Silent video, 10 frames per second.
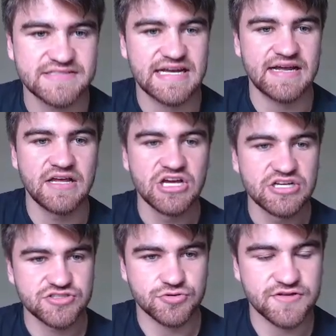that
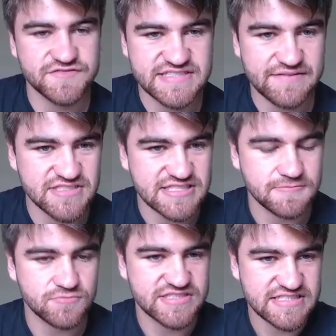sort of
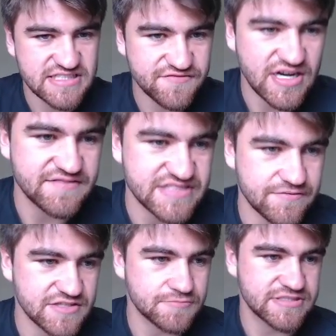65,
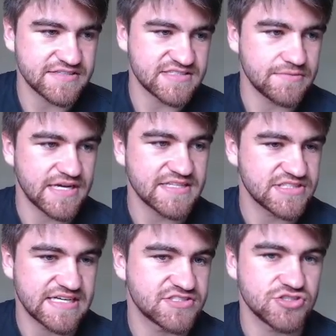70% CBAs,
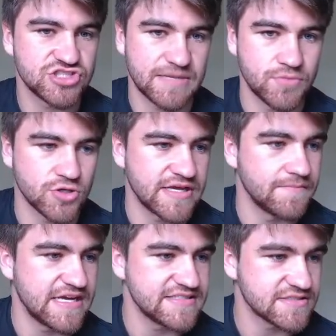yes, you jump on him
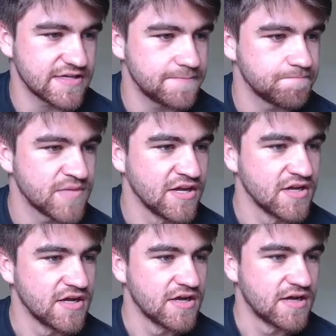easily.
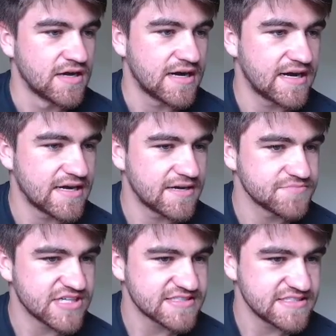
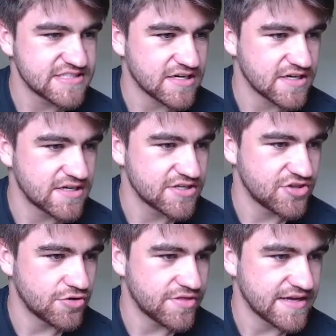Darcy Tucker,
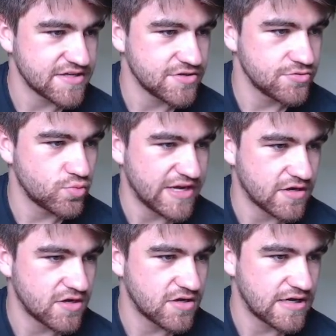no thank you.
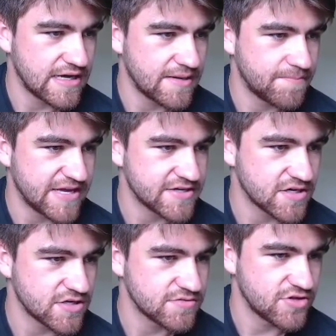Winger,
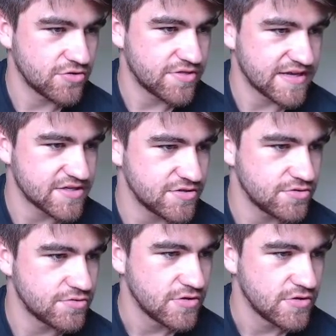Baker, no thank you.